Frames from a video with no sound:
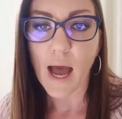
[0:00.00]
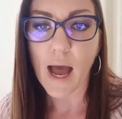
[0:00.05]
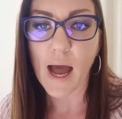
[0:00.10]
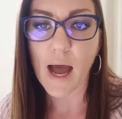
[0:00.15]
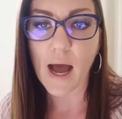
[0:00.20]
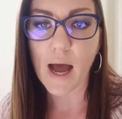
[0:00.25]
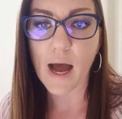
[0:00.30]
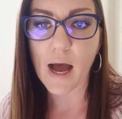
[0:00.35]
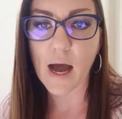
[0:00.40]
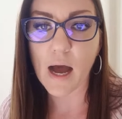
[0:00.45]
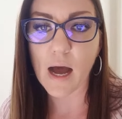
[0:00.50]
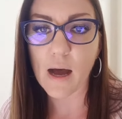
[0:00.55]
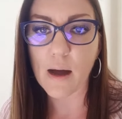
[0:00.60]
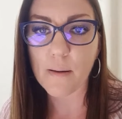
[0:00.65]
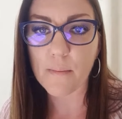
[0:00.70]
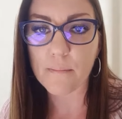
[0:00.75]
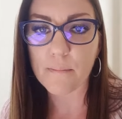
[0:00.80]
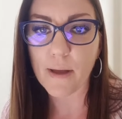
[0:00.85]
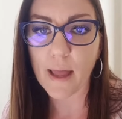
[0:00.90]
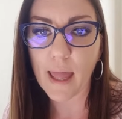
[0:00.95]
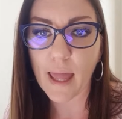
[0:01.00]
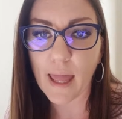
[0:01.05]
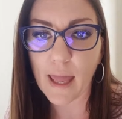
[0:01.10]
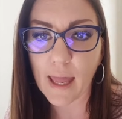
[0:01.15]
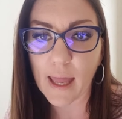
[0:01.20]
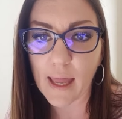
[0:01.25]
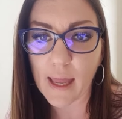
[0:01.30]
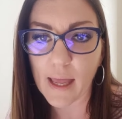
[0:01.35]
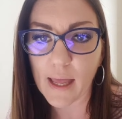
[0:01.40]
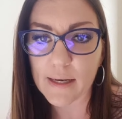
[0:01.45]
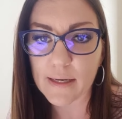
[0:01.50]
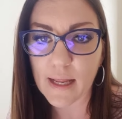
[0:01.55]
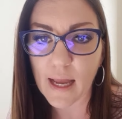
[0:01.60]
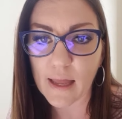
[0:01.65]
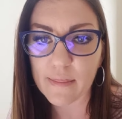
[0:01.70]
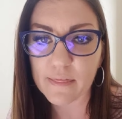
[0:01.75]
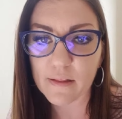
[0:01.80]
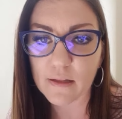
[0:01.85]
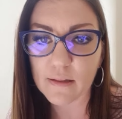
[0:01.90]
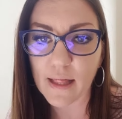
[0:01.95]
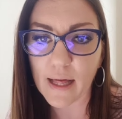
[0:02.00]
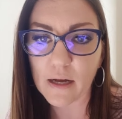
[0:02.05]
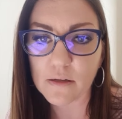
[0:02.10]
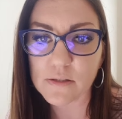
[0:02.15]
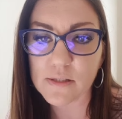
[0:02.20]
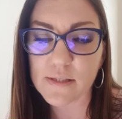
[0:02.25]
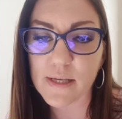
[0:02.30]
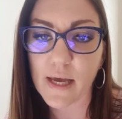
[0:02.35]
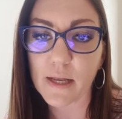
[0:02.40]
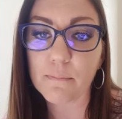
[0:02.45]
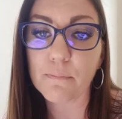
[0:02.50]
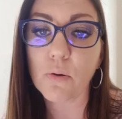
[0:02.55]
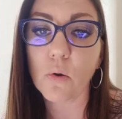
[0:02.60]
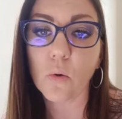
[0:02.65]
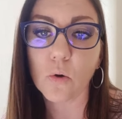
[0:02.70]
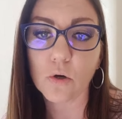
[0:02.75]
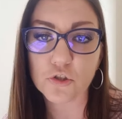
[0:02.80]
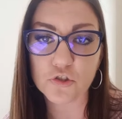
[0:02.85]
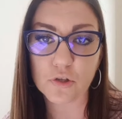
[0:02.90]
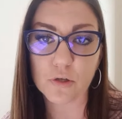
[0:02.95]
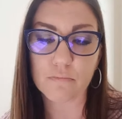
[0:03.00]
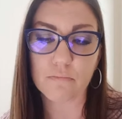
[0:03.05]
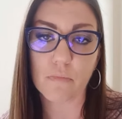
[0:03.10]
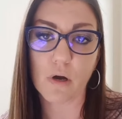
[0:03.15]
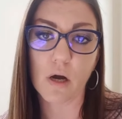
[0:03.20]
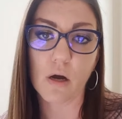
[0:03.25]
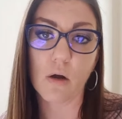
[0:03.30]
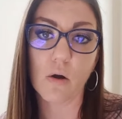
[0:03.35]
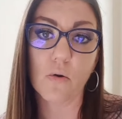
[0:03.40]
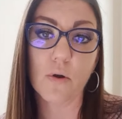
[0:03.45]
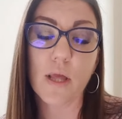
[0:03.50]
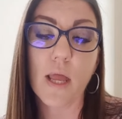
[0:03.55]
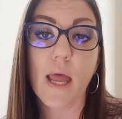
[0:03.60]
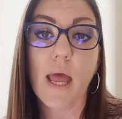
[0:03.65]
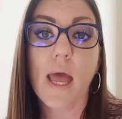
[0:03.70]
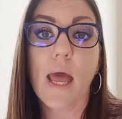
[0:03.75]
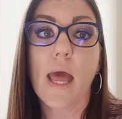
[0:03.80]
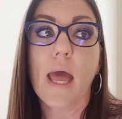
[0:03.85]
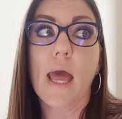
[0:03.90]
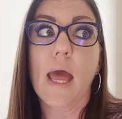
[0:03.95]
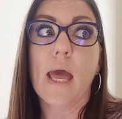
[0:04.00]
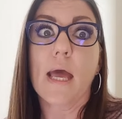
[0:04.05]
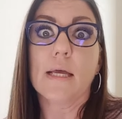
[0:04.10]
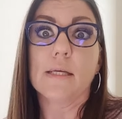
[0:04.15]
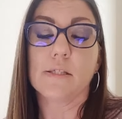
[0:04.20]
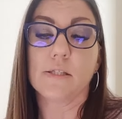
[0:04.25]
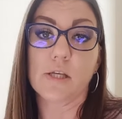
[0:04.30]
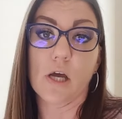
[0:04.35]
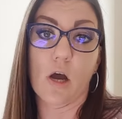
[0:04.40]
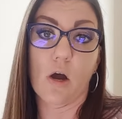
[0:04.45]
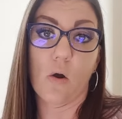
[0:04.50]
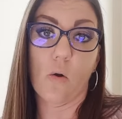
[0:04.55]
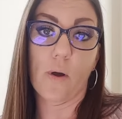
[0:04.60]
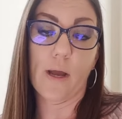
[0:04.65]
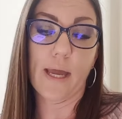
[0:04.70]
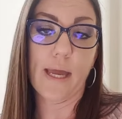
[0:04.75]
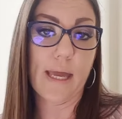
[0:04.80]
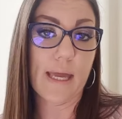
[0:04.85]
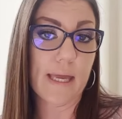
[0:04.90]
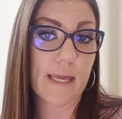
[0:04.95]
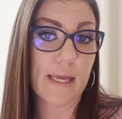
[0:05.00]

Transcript: And Head in the Clouds said portrait mode. So